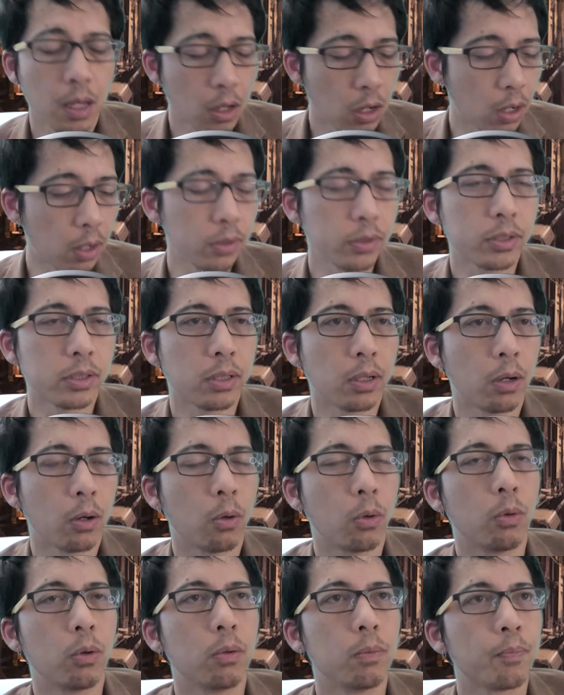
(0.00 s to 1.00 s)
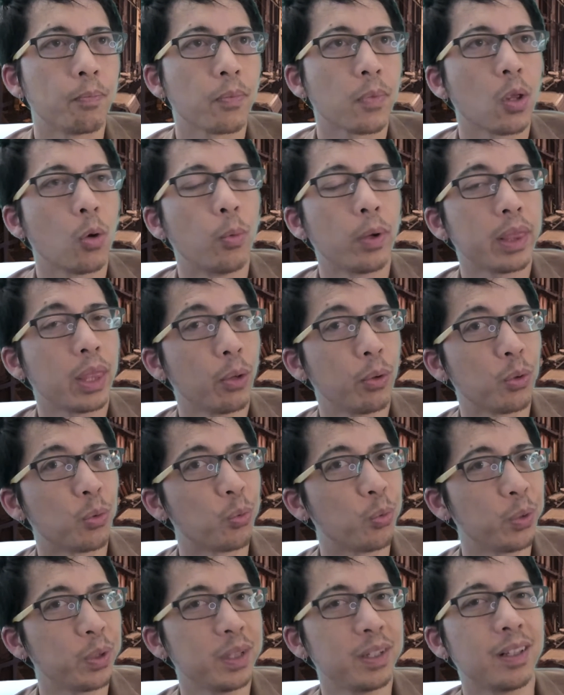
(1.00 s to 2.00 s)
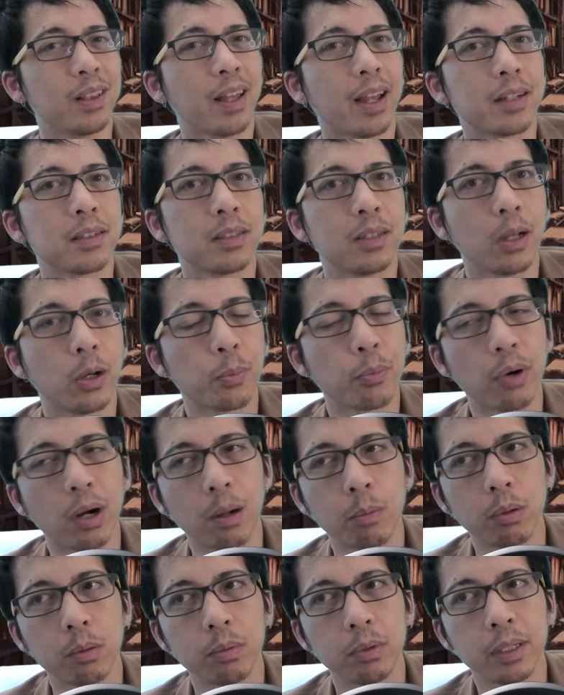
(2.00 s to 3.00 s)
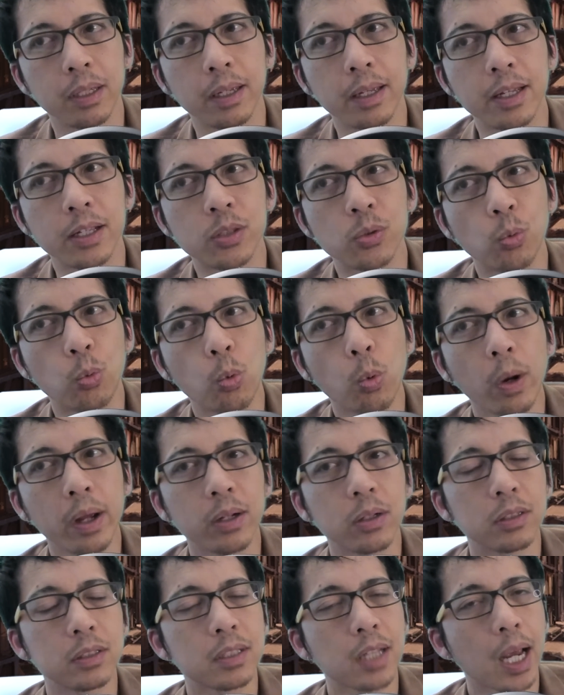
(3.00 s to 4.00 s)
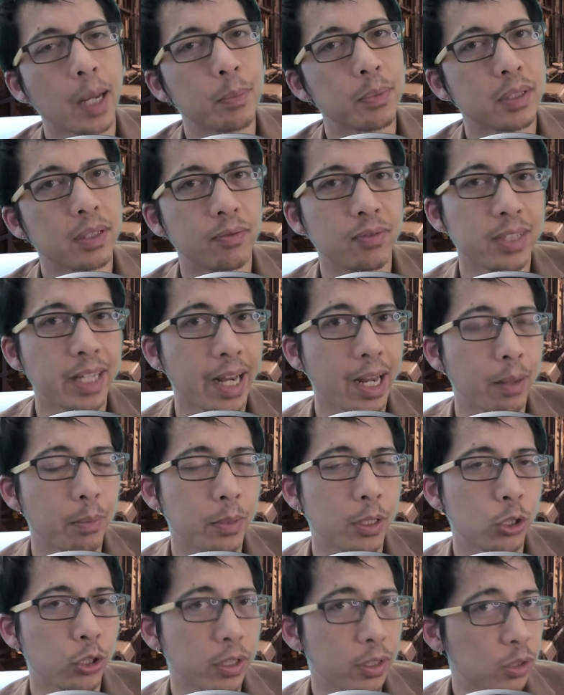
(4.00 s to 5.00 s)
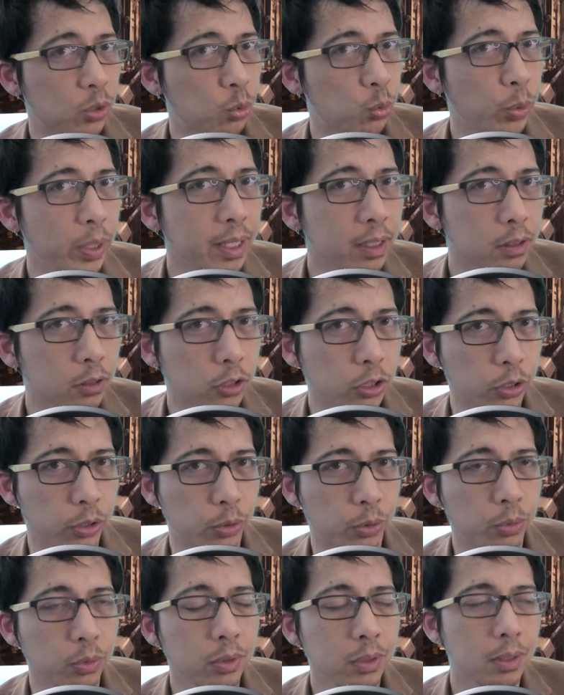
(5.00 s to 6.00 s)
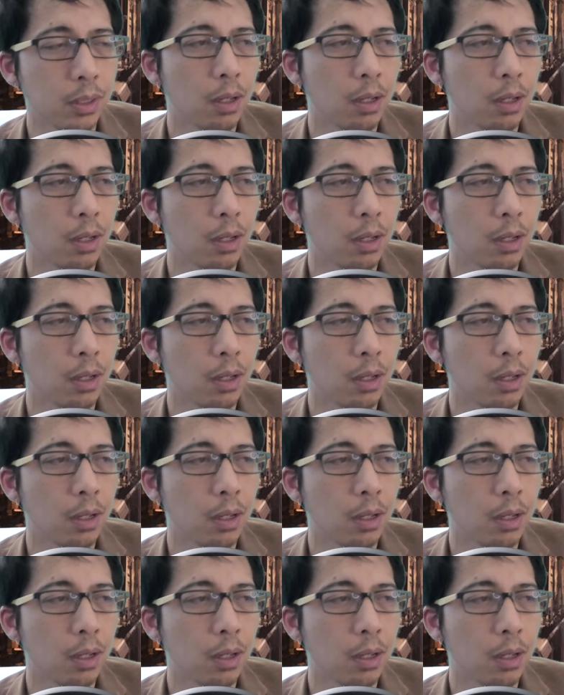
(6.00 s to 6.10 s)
Also, what they would really like to know probably is what types of damage it's weak to